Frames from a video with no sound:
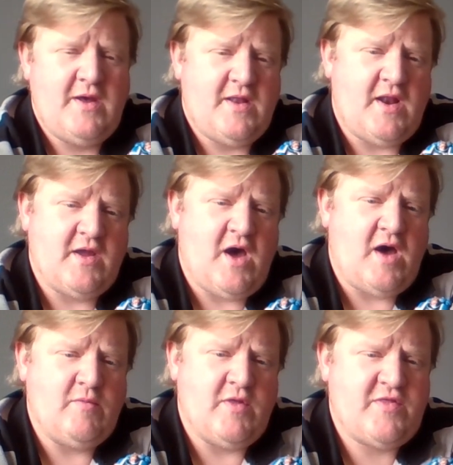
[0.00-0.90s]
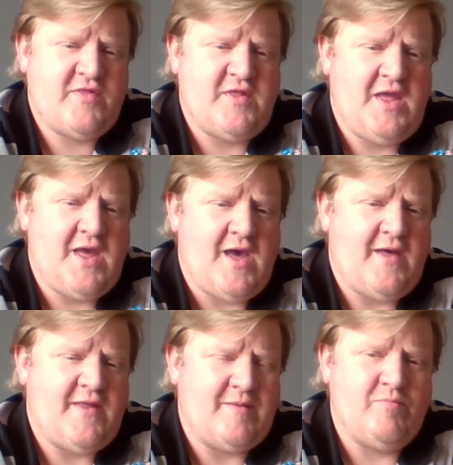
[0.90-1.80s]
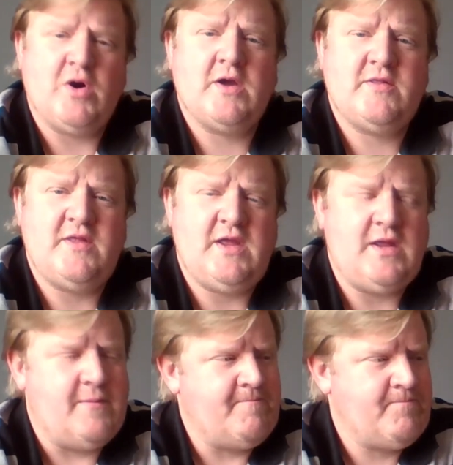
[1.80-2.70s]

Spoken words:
that I got with the that book, the